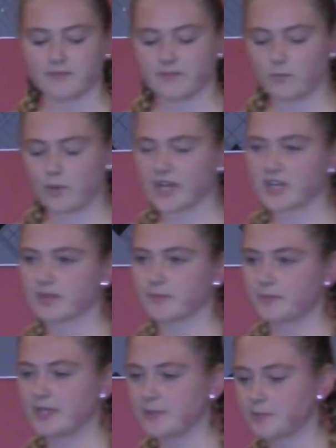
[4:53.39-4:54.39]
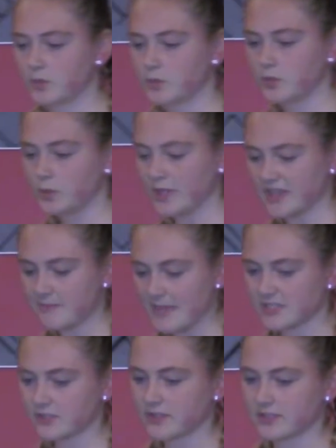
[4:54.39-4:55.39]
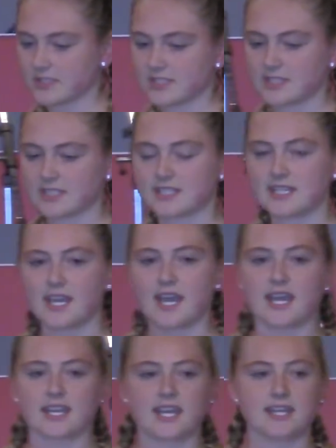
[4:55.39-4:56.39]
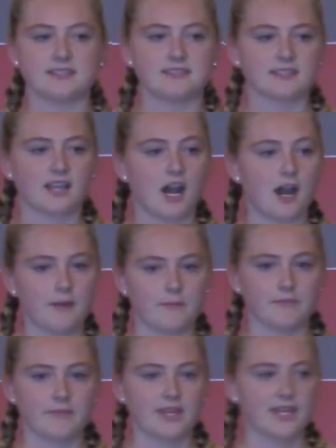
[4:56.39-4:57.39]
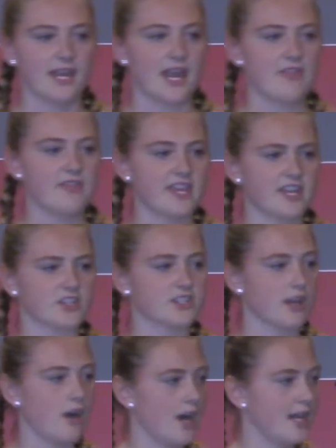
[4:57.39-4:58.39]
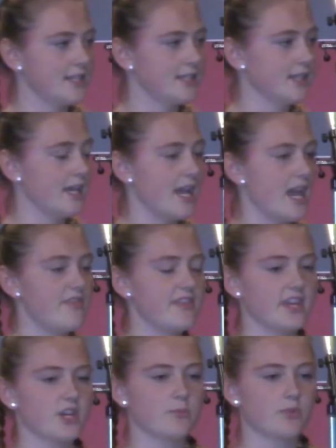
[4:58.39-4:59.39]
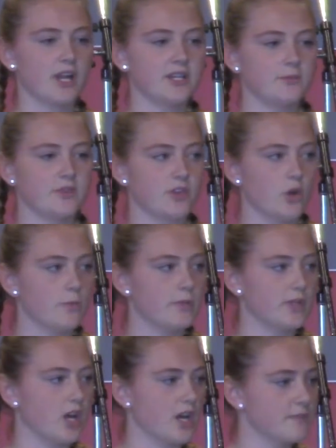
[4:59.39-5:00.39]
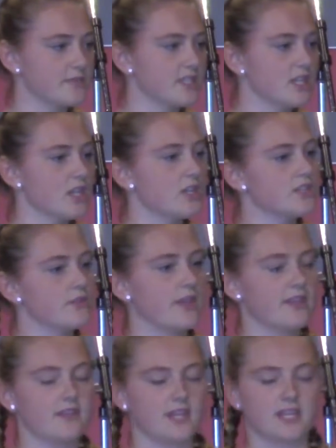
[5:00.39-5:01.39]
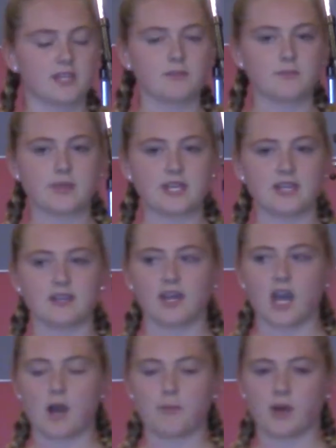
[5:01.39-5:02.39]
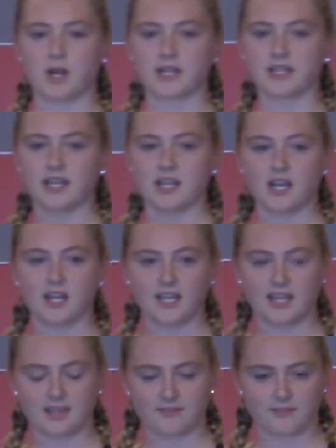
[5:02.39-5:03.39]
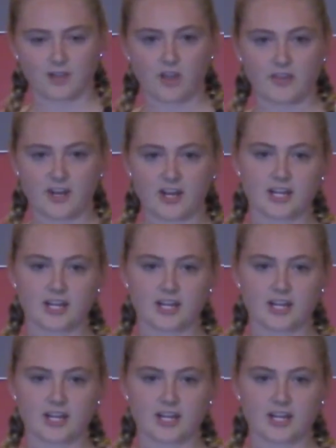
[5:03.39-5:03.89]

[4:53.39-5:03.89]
where people who with mental illnesses can come and they are taught and they are brought in with open arms so that they can be a part of their